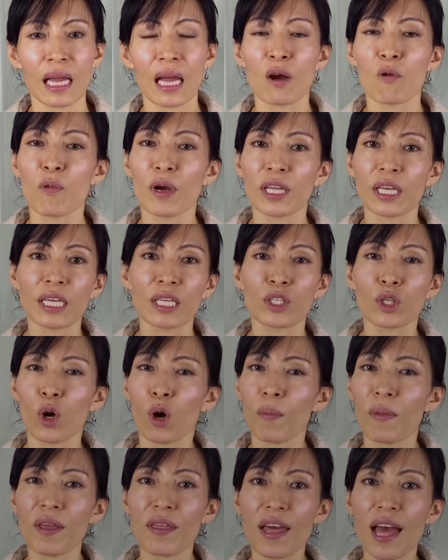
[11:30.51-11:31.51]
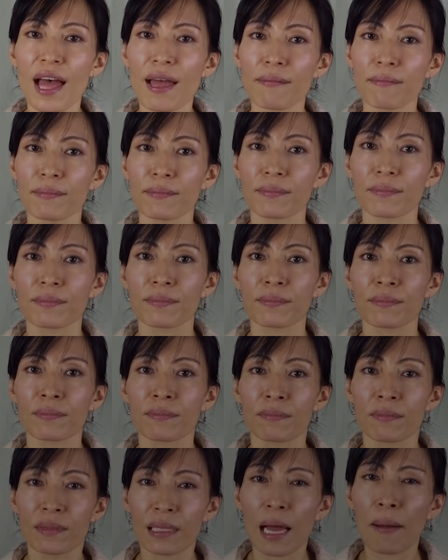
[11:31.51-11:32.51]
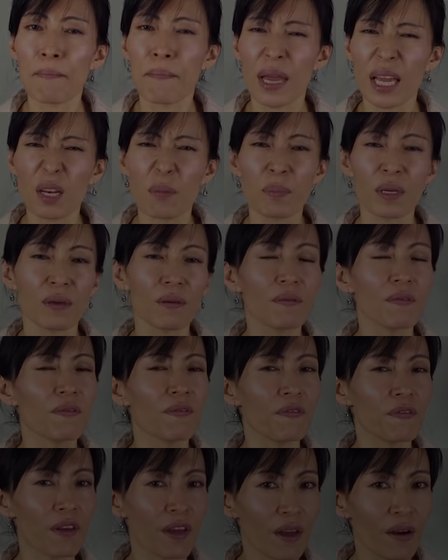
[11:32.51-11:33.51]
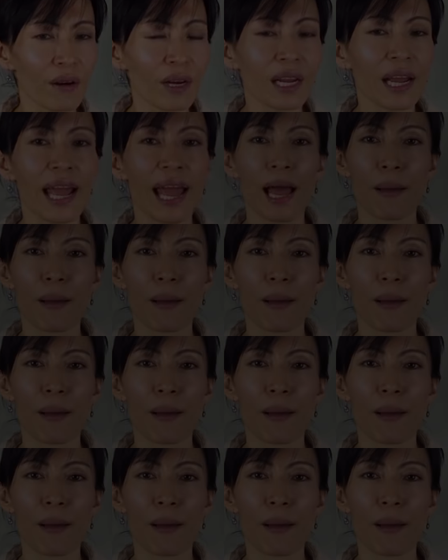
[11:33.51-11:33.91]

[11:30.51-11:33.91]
And when he told me that, that made me very